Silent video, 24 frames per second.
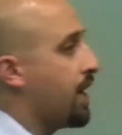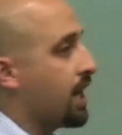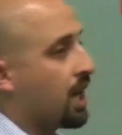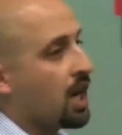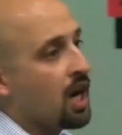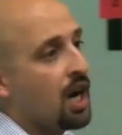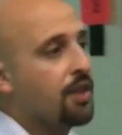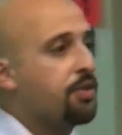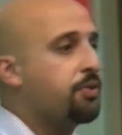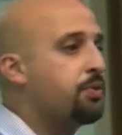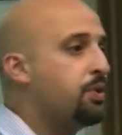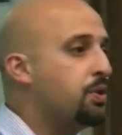to
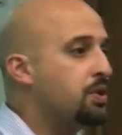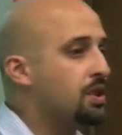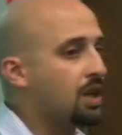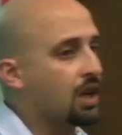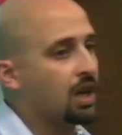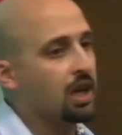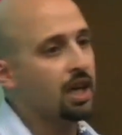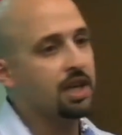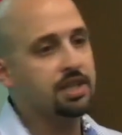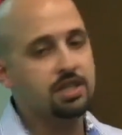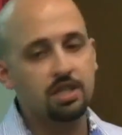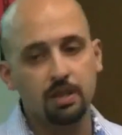cut through the
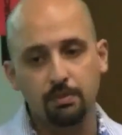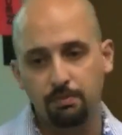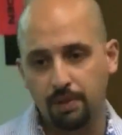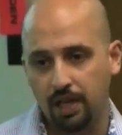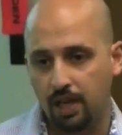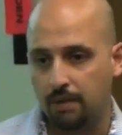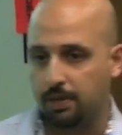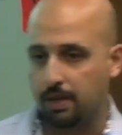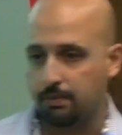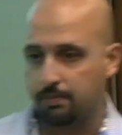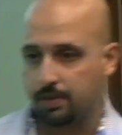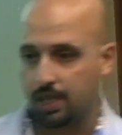clutter,
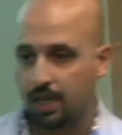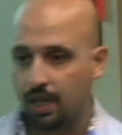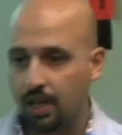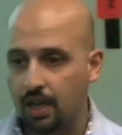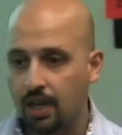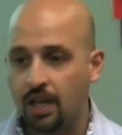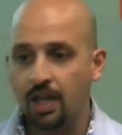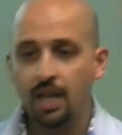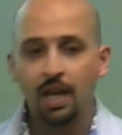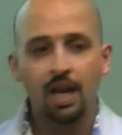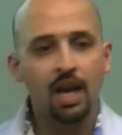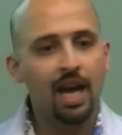blah, blah,
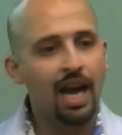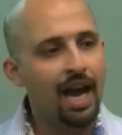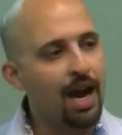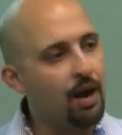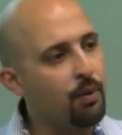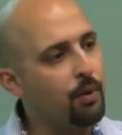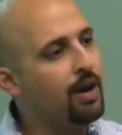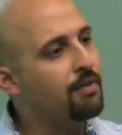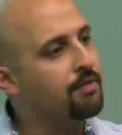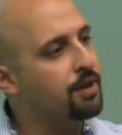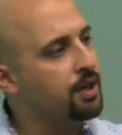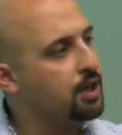blah.
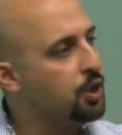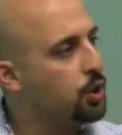However,